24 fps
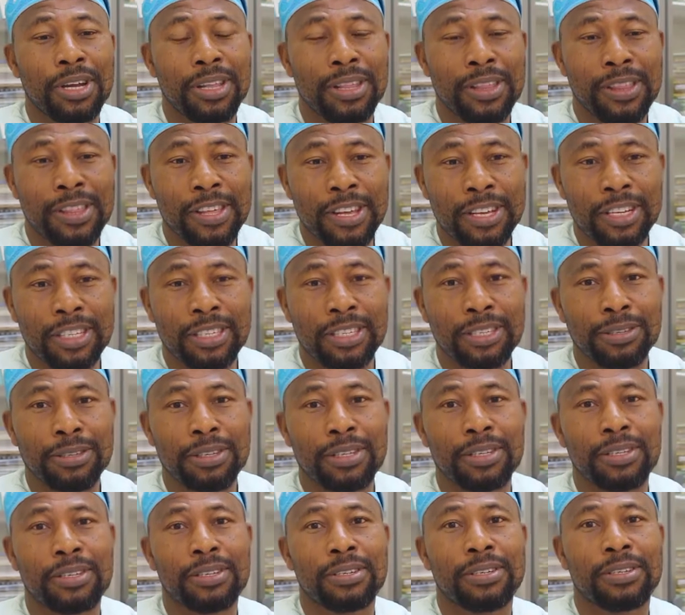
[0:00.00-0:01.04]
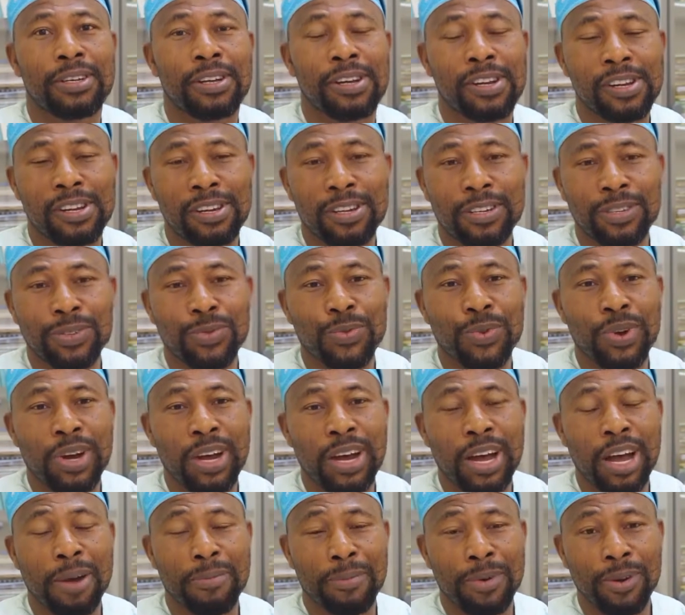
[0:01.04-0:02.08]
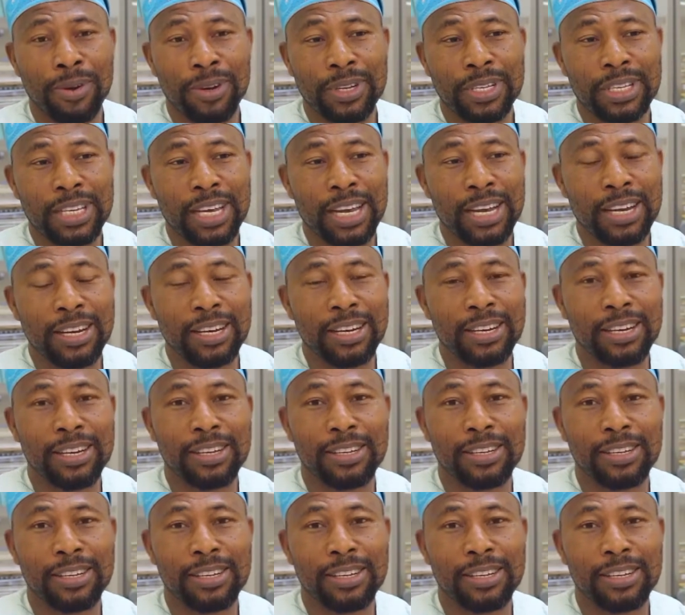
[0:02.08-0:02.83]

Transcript: these girls were abducted.